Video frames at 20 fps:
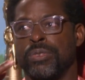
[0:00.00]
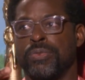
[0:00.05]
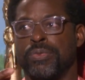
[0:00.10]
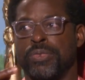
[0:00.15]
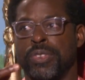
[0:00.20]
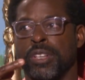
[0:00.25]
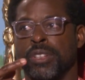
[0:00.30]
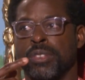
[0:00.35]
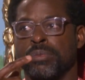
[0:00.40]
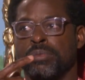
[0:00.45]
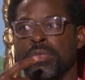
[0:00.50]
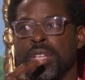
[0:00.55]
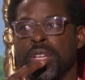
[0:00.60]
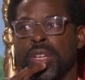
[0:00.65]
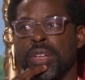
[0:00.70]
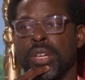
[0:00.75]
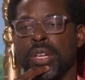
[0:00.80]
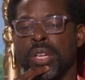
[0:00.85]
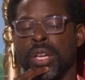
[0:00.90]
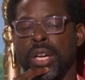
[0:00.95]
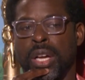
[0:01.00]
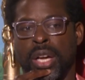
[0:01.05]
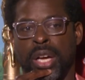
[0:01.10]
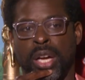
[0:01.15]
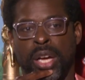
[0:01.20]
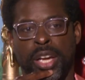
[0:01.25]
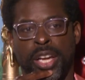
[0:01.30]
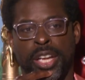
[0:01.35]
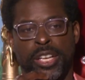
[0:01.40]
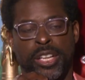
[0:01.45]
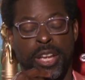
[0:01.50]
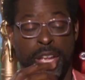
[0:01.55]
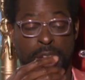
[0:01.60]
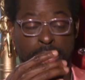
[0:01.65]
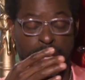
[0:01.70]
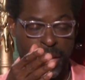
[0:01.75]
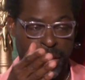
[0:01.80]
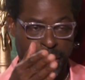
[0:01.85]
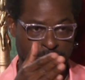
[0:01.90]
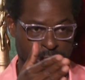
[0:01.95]
film, and
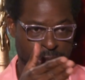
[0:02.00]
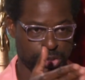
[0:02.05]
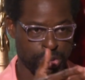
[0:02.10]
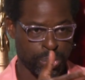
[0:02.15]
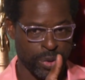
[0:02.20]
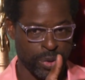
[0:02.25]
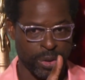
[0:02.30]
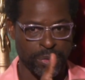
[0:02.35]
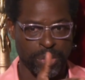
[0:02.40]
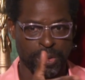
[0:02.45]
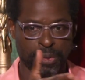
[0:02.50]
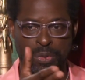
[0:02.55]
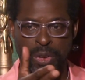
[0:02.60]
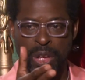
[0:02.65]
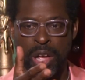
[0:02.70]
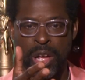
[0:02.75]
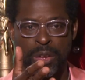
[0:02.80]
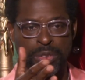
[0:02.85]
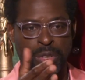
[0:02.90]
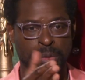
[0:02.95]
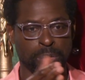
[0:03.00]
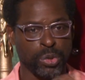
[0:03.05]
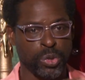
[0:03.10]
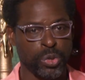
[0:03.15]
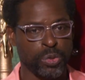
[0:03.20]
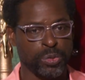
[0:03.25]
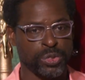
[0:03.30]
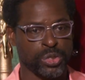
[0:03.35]
it sort of involved a move